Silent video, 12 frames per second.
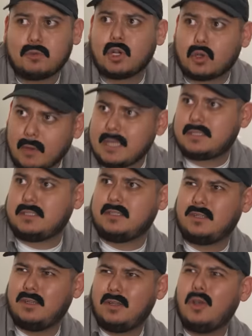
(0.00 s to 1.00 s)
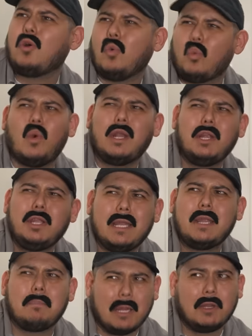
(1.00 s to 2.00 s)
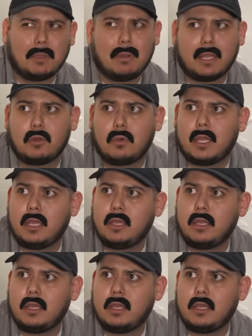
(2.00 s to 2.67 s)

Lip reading: for a grandson. When are you getting married, by the way?